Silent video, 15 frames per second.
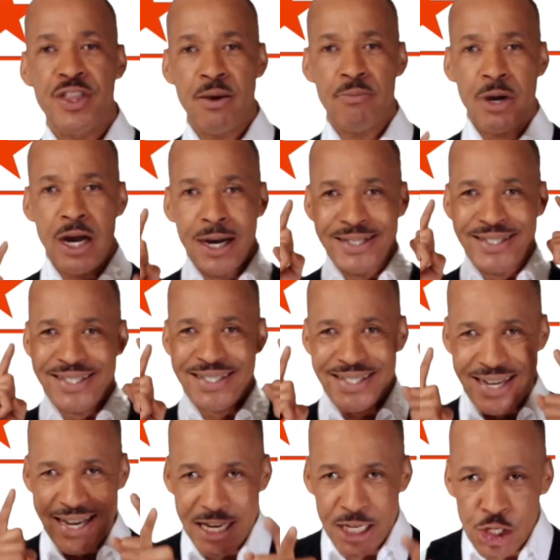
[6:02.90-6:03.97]
them
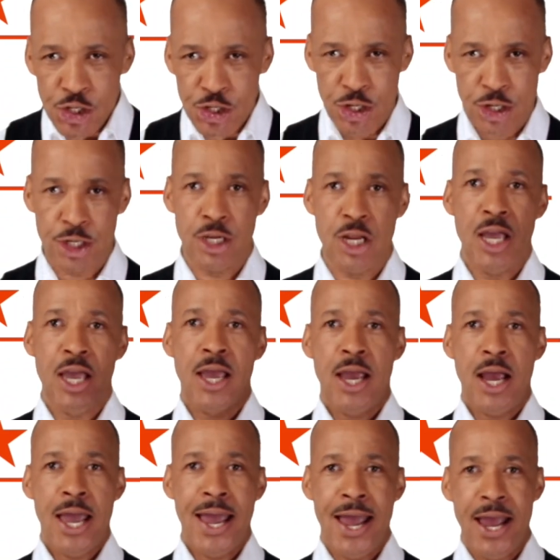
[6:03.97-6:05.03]
attention
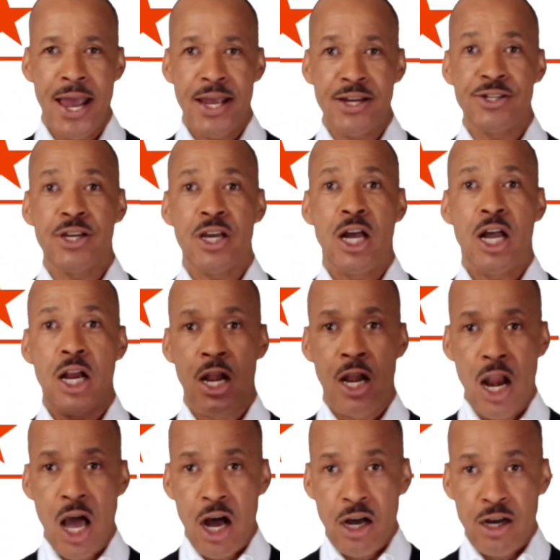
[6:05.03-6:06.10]
and
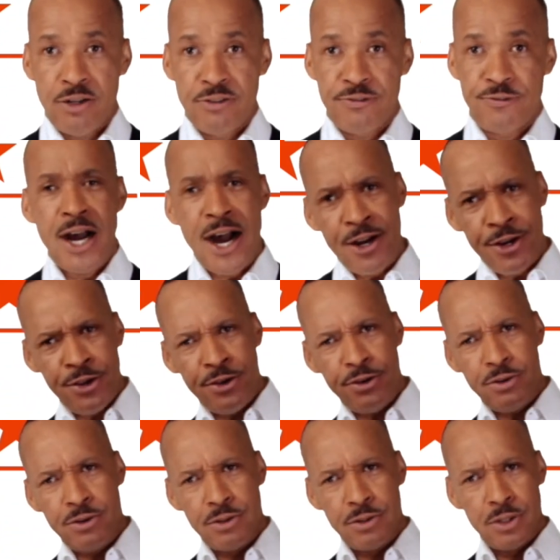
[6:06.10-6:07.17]
love. How do
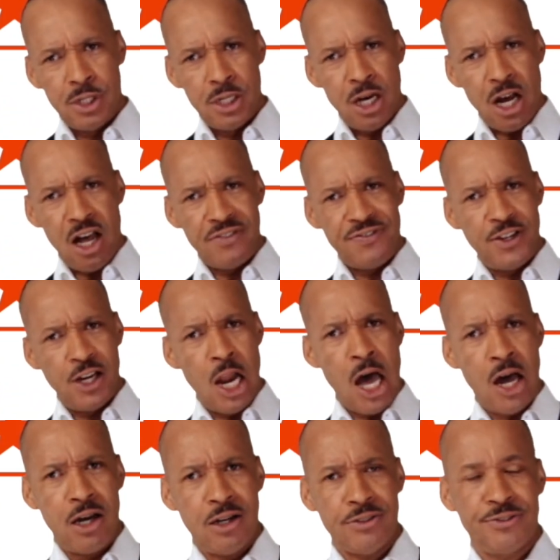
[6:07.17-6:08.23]
you offer
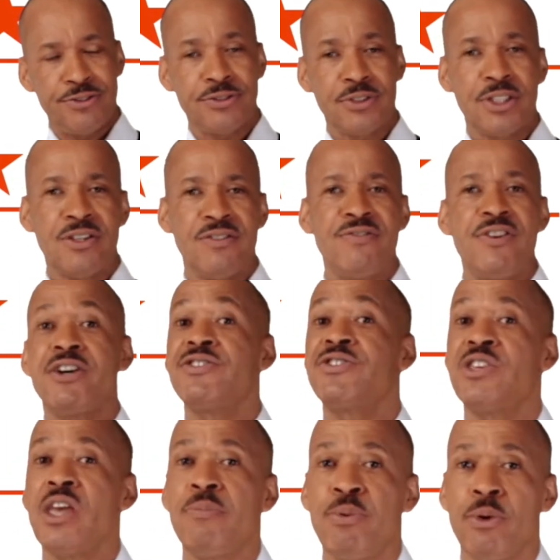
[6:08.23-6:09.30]
love? Very
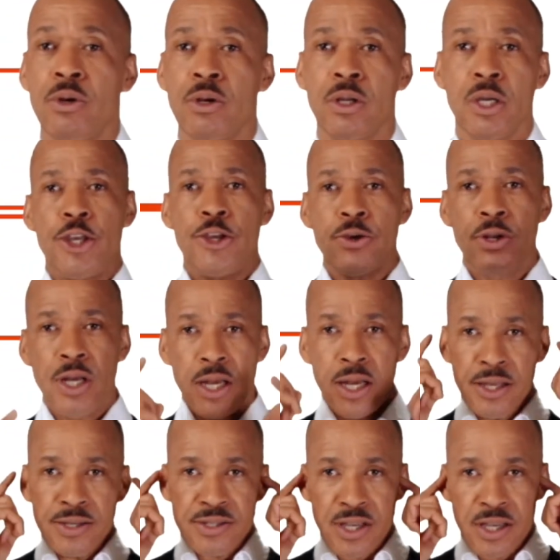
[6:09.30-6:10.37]
simple. You
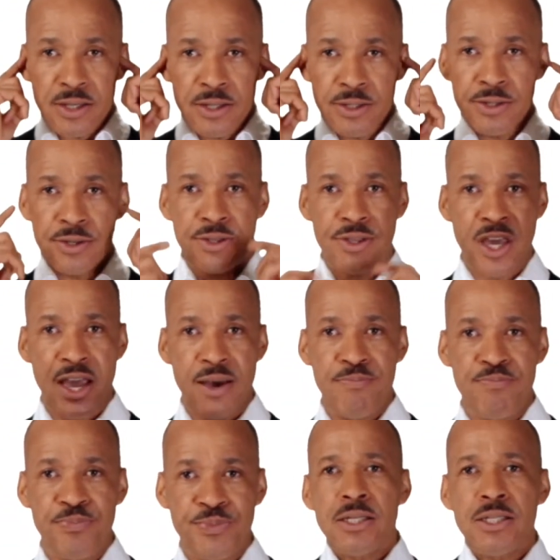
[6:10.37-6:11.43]
listen to
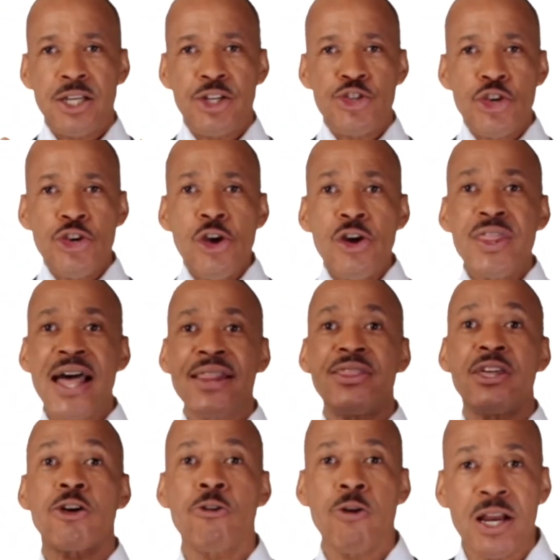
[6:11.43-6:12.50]
them. Did you know that
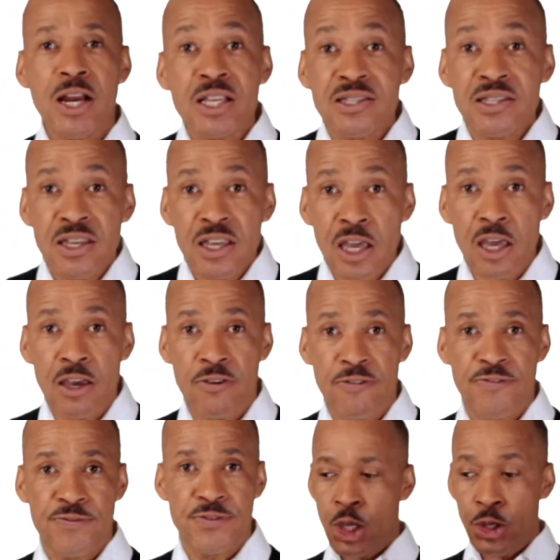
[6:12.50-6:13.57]
the greatest
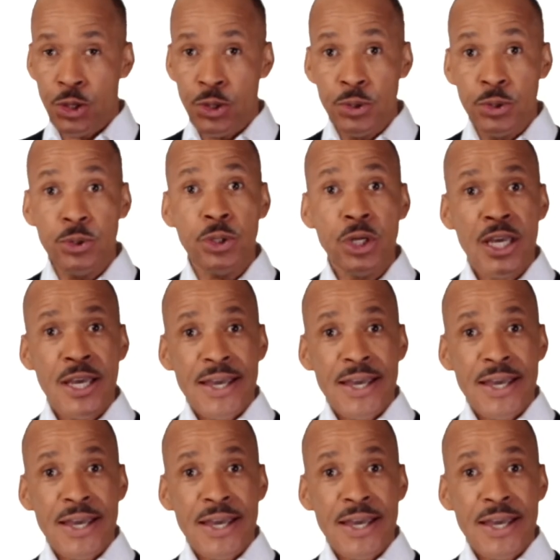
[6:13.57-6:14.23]
gift you